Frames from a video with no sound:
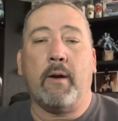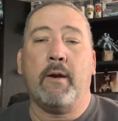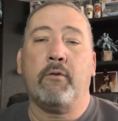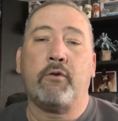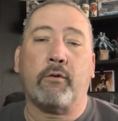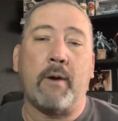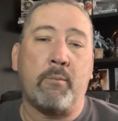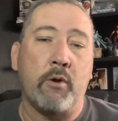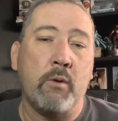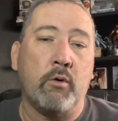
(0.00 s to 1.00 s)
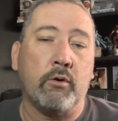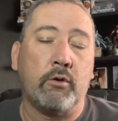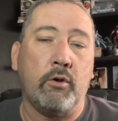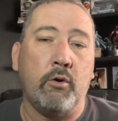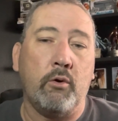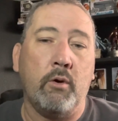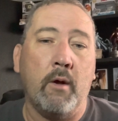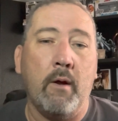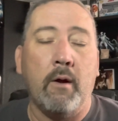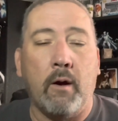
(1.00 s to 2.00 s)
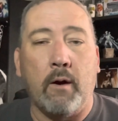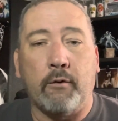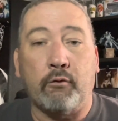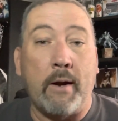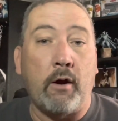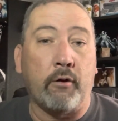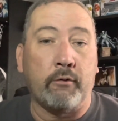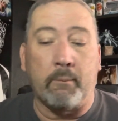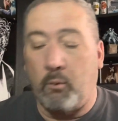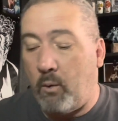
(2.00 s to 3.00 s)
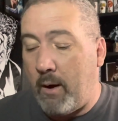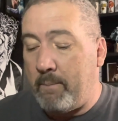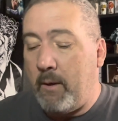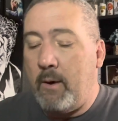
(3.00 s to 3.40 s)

It is just a prequel to uh, Stray Dogs number one,